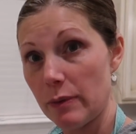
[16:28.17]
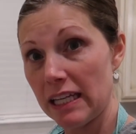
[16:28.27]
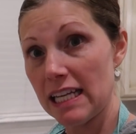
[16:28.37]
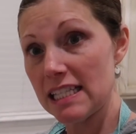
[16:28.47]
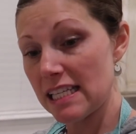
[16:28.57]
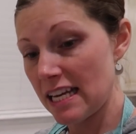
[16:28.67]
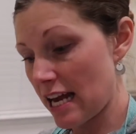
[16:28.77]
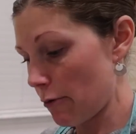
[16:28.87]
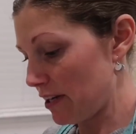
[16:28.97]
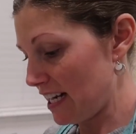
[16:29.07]
minutes and
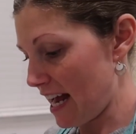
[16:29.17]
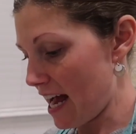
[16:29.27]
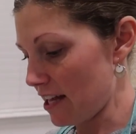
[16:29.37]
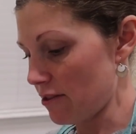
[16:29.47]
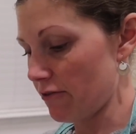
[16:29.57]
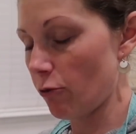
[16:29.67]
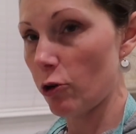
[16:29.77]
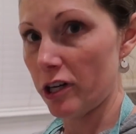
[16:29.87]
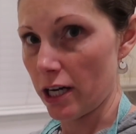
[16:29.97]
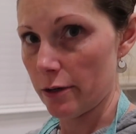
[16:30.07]
now we need to add the
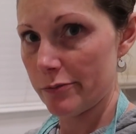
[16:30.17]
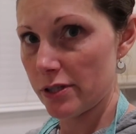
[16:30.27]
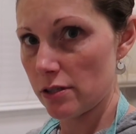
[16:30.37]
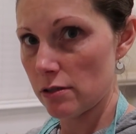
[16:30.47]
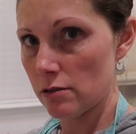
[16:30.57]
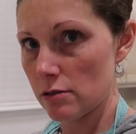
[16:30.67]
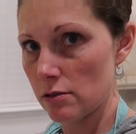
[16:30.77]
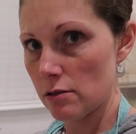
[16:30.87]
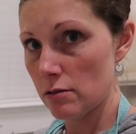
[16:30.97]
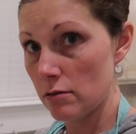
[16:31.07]
four cups,
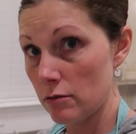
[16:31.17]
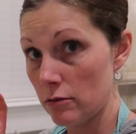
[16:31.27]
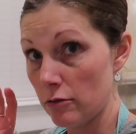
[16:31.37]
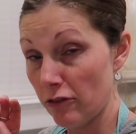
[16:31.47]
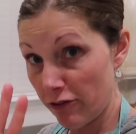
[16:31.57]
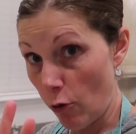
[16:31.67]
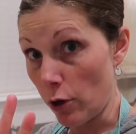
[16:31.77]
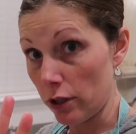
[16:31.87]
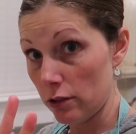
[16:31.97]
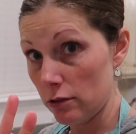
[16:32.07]

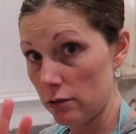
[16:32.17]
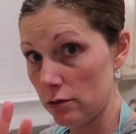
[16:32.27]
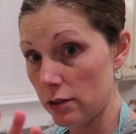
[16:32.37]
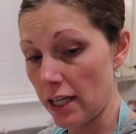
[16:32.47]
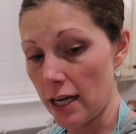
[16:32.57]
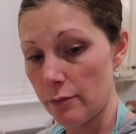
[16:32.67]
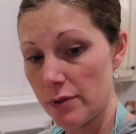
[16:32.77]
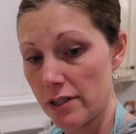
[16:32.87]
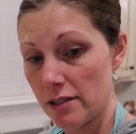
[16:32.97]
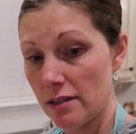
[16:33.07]
four
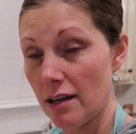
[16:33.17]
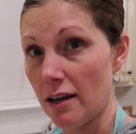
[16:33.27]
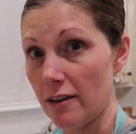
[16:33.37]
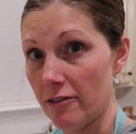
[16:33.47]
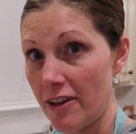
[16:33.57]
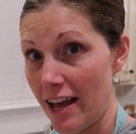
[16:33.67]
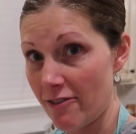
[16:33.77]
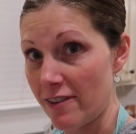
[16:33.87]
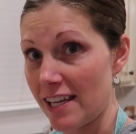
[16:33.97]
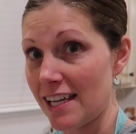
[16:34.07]
cups of
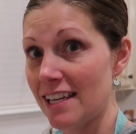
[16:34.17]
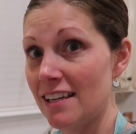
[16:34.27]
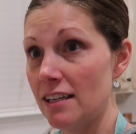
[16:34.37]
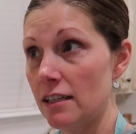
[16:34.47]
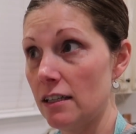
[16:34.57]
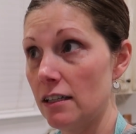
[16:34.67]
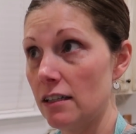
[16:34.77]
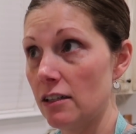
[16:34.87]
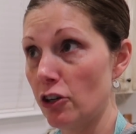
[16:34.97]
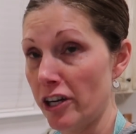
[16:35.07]
heavy
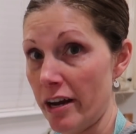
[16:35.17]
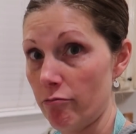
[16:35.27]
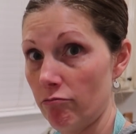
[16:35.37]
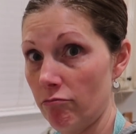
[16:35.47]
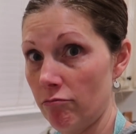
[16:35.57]
cream.